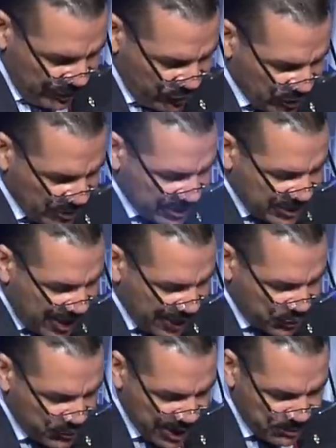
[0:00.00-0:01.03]
Just the
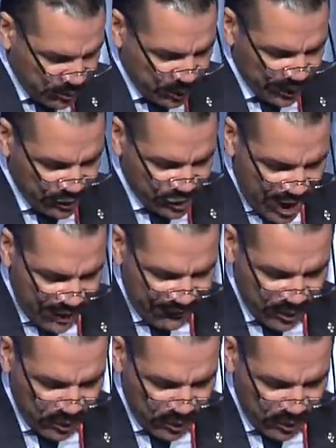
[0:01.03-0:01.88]
contrast between Jaffa,